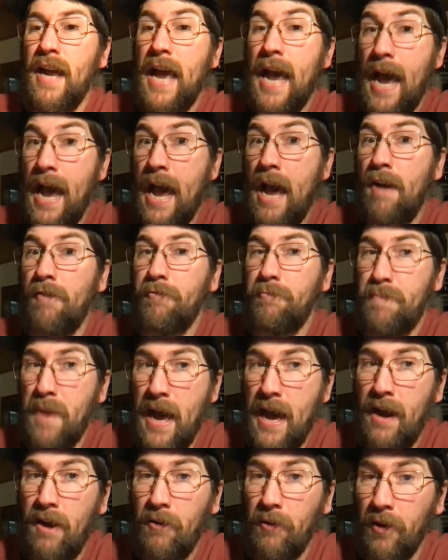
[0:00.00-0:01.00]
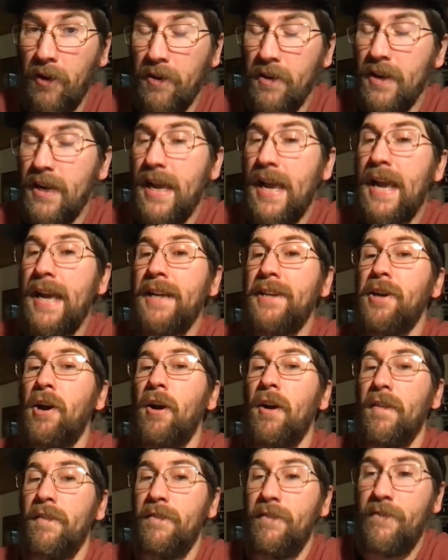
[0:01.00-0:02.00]
have power and
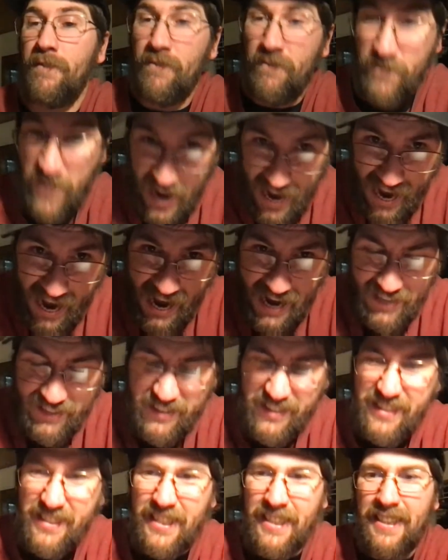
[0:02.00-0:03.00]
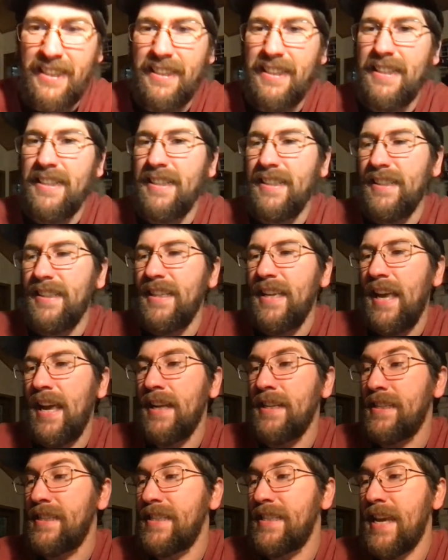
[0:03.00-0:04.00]
are fast
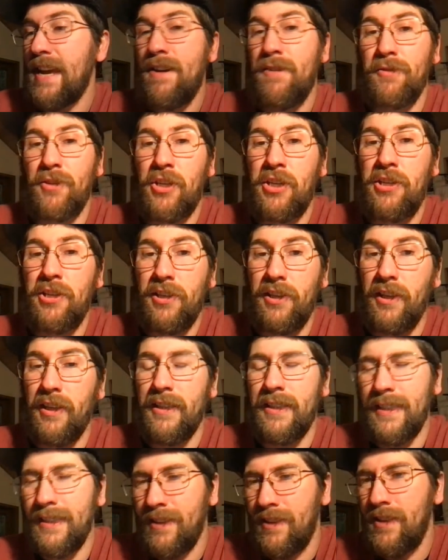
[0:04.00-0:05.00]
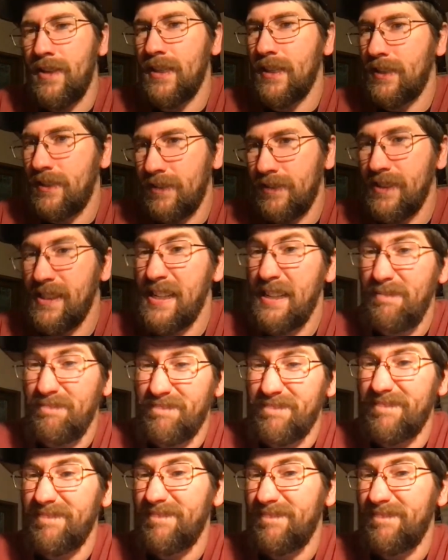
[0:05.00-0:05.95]
and sound good. And honestly,